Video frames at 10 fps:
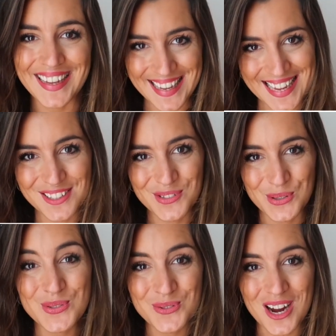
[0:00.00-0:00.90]
Again,
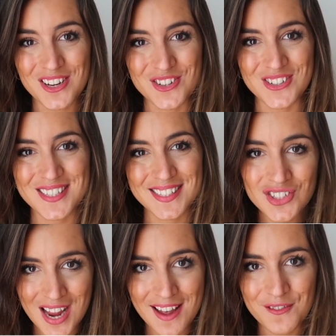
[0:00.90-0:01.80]
two structures.
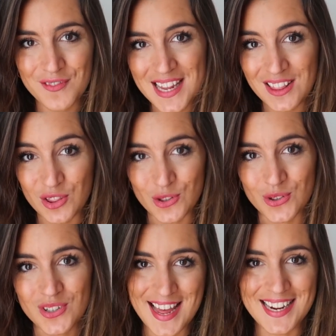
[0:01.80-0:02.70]
C'è vento,
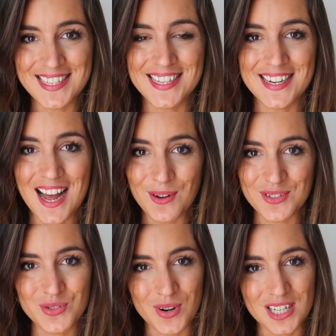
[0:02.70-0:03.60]
that is the noun
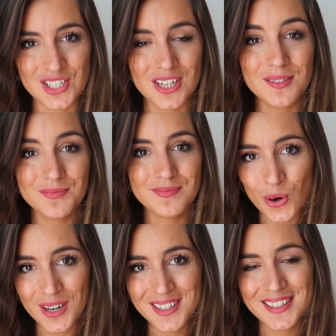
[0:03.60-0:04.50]
structure,
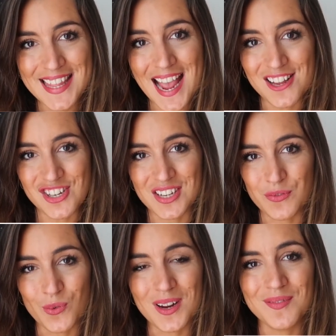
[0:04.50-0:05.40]
or the adjective
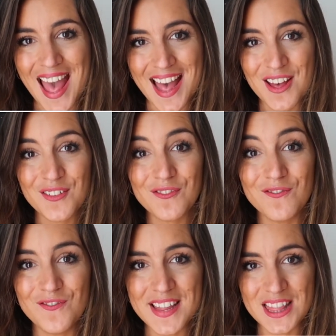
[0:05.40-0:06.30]
one. È
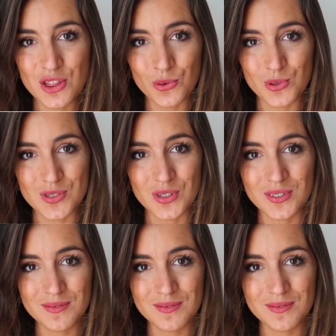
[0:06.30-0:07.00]
ventoso.